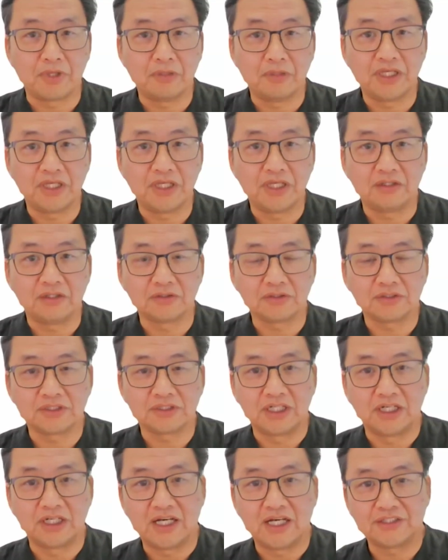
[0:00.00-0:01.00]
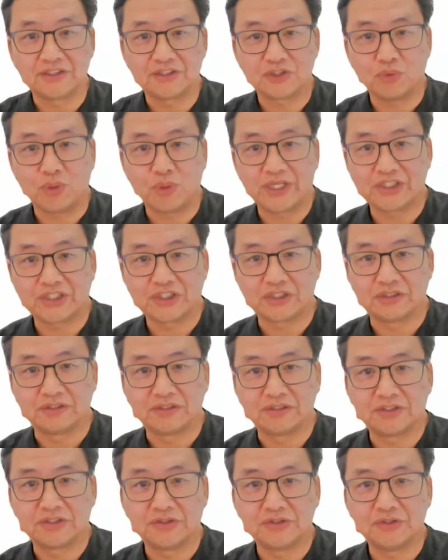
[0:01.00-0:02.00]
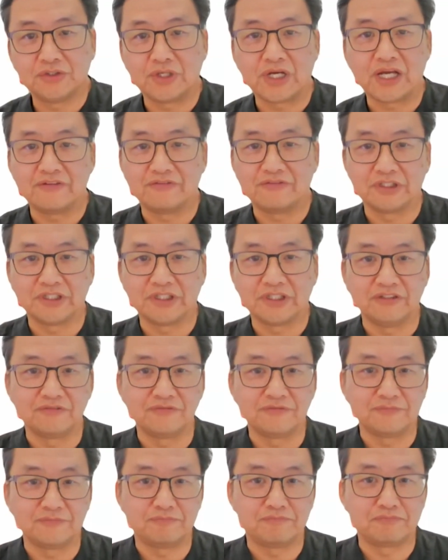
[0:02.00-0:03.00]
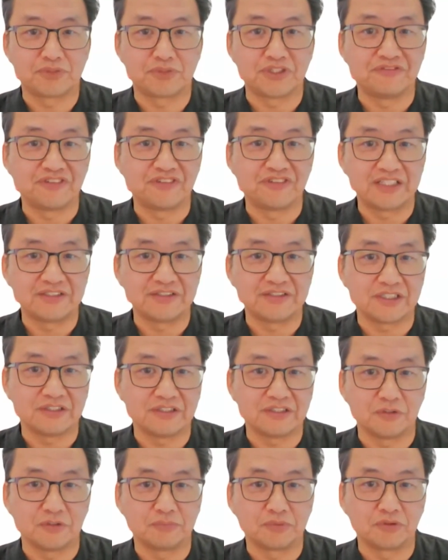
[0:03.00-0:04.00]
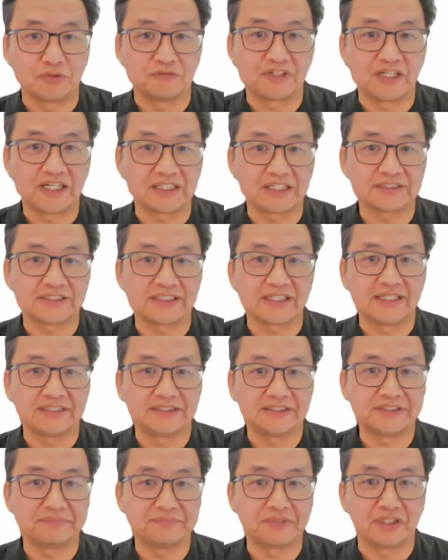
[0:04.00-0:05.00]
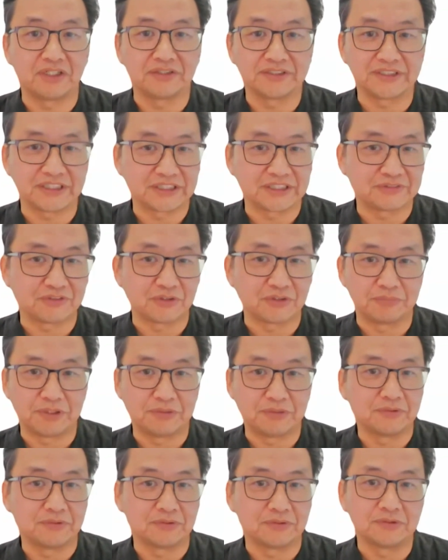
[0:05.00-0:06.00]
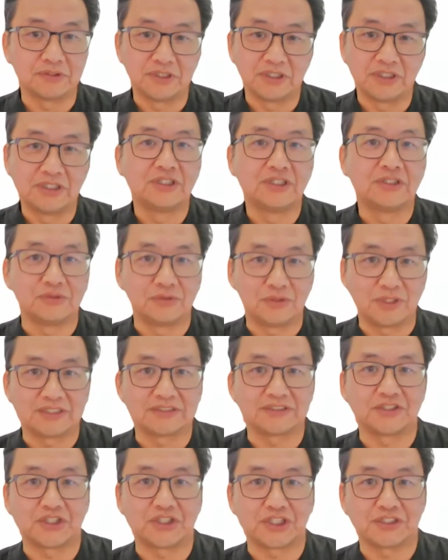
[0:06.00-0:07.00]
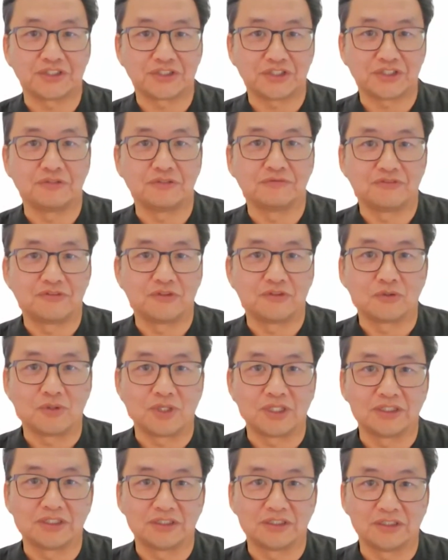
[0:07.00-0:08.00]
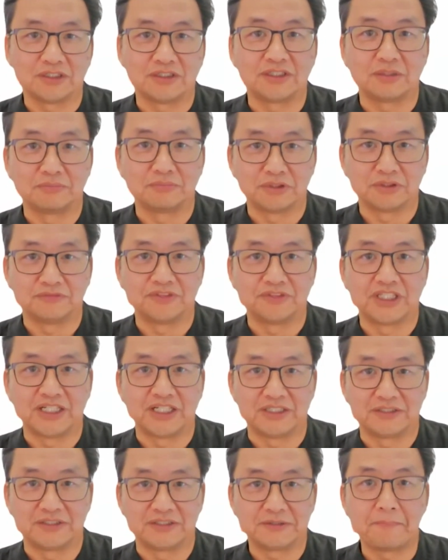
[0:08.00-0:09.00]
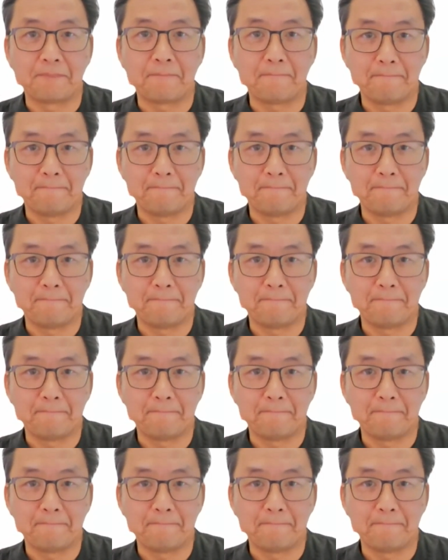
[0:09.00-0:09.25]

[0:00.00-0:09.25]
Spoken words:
maybe the last question, do you ever give preventive or prophylactic antibiotics for people who has a chest tube for quite a number of days?